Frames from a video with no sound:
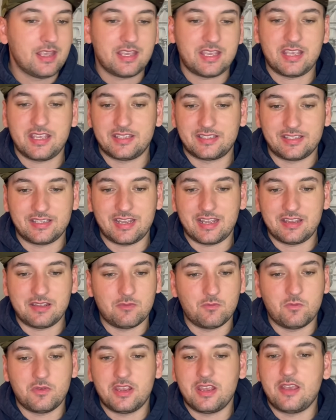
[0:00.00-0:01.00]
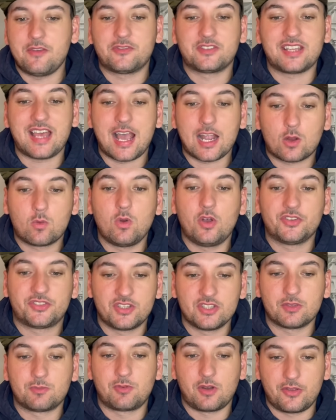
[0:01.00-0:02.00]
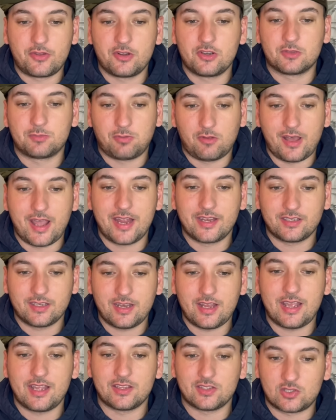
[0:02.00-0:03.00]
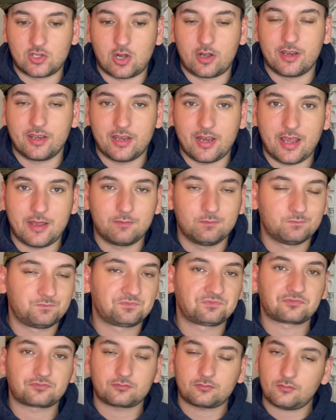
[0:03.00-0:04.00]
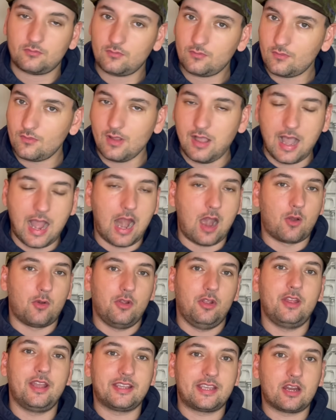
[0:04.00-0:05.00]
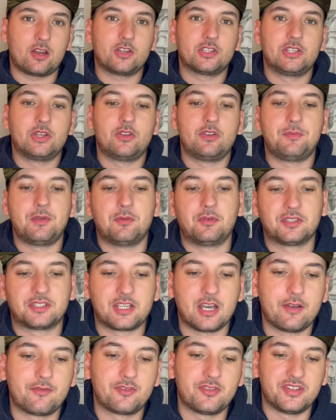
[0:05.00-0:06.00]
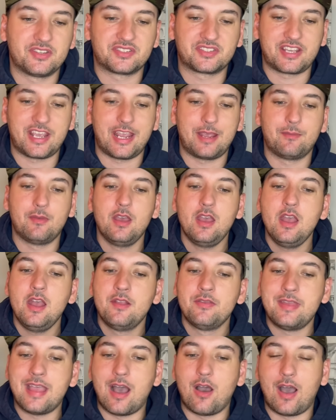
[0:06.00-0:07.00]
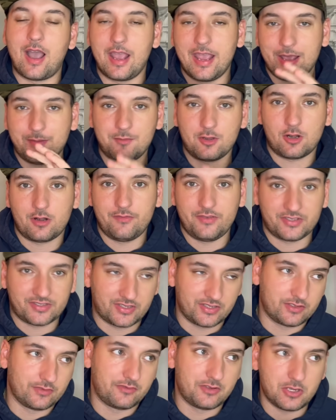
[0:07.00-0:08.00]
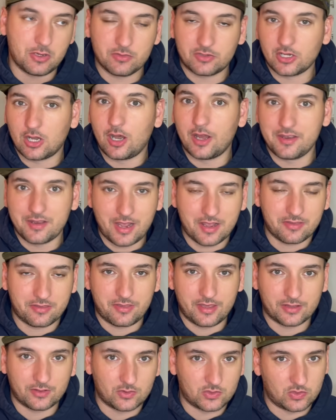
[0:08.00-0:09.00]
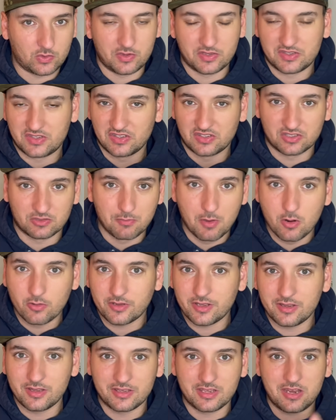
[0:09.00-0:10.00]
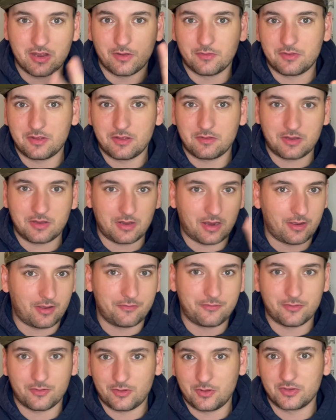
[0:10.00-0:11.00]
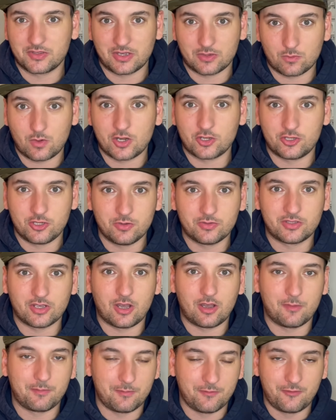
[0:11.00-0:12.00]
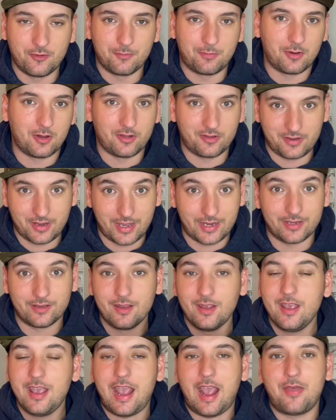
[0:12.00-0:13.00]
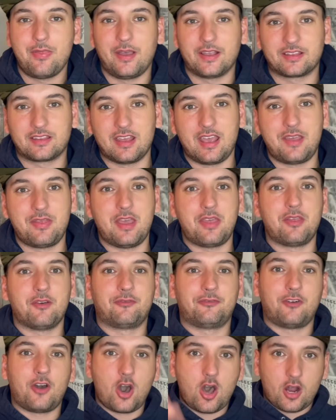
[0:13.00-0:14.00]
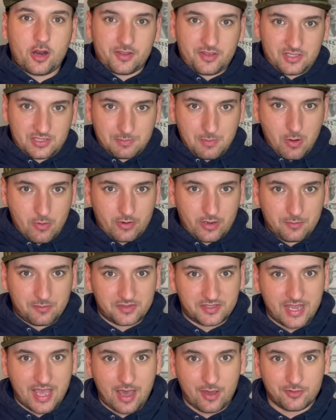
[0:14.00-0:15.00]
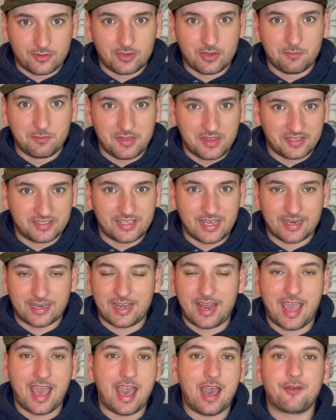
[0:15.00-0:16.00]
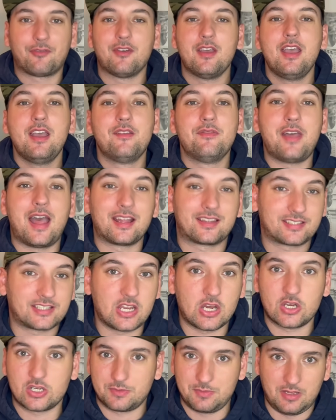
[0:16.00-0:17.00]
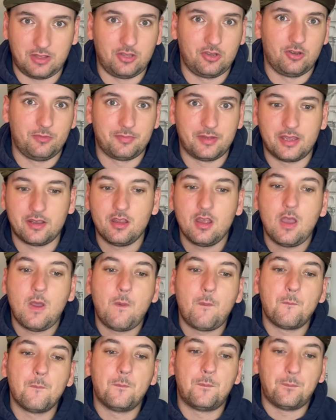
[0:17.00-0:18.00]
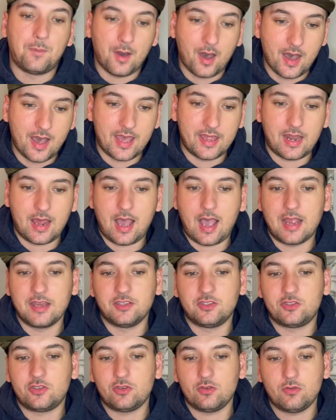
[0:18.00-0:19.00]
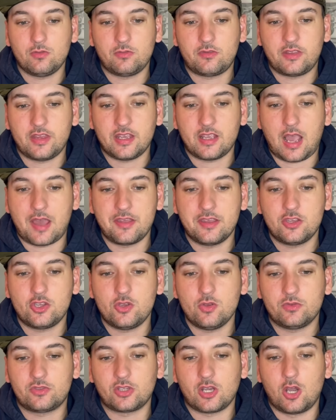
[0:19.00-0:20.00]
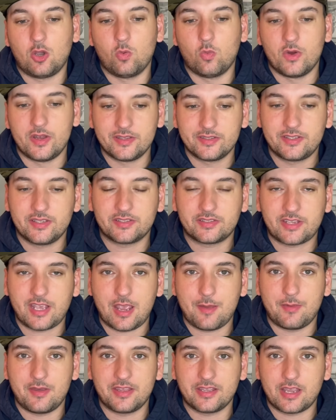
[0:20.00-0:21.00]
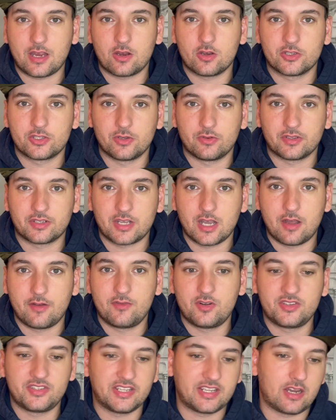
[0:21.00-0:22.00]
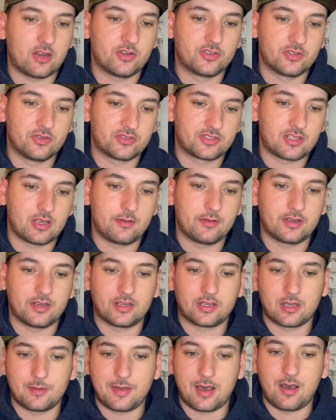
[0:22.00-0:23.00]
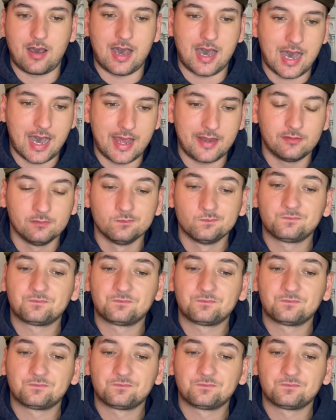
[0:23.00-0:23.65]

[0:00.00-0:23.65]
He's if Zach Wilson's brother is playing today and starting today, I really like Arizona to be able to cover this game. Now, I am nervous because of the Utah at night thing. There's always the smoke. You know, if those guys watch Utah football at night, and like the and then the fog and the smoke comes down in the second half, that scares me a little bit. But I do think I think Utah wins this game. I think Arizona covers. I think Arizona's going to come out hot.